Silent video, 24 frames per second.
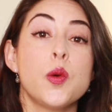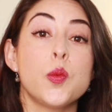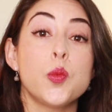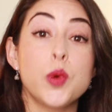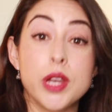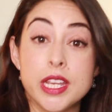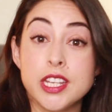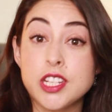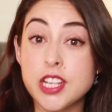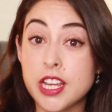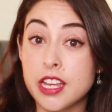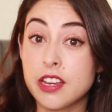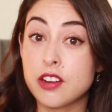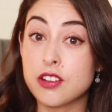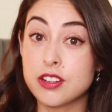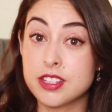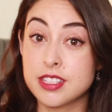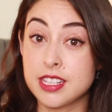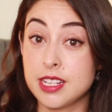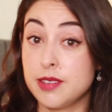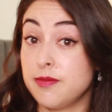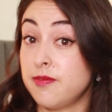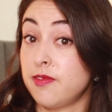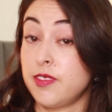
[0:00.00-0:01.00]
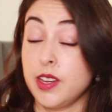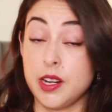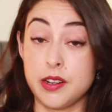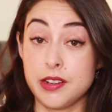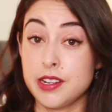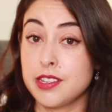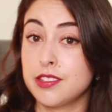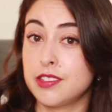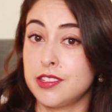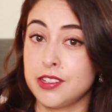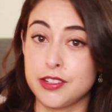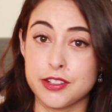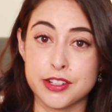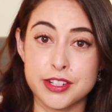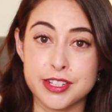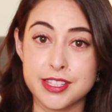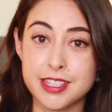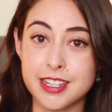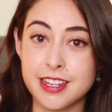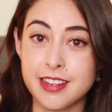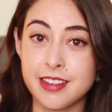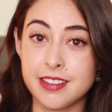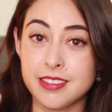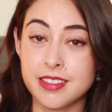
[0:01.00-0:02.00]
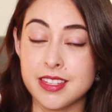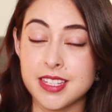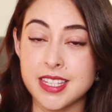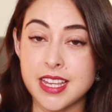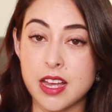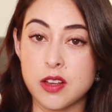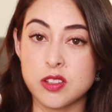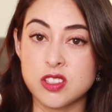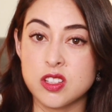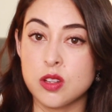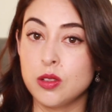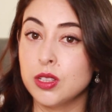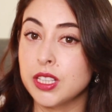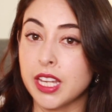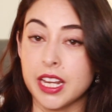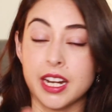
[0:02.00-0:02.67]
We take our sleep very seriously in this household,